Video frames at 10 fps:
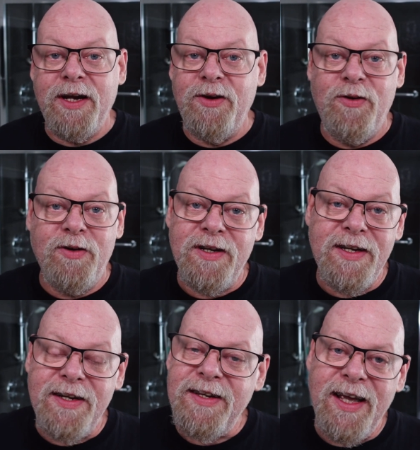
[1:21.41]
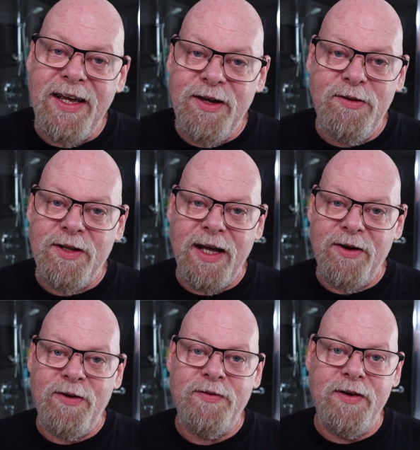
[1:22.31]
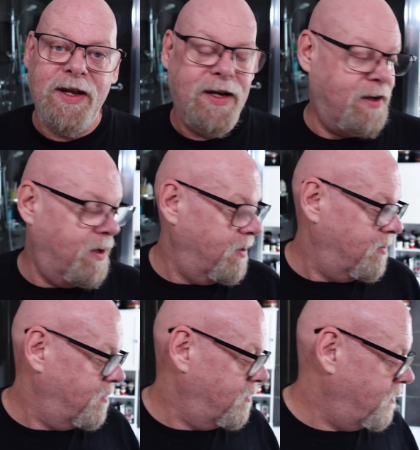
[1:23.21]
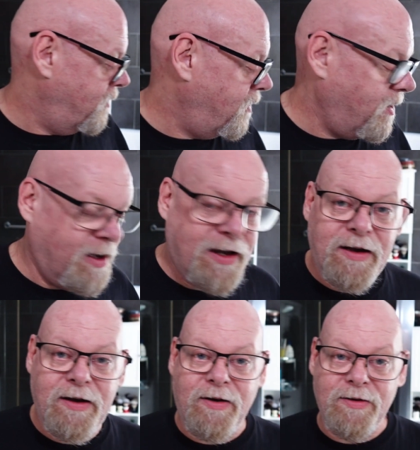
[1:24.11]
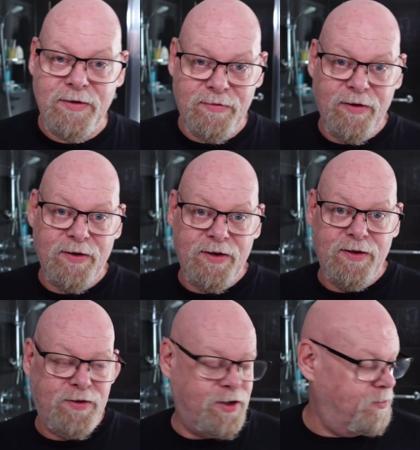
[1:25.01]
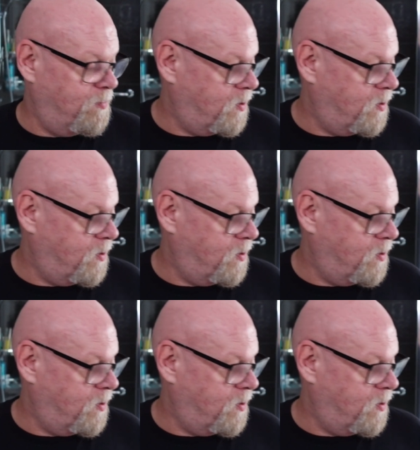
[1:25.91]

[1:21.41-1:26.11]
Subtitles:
ignored because it doesn't get used that often in on YouTube.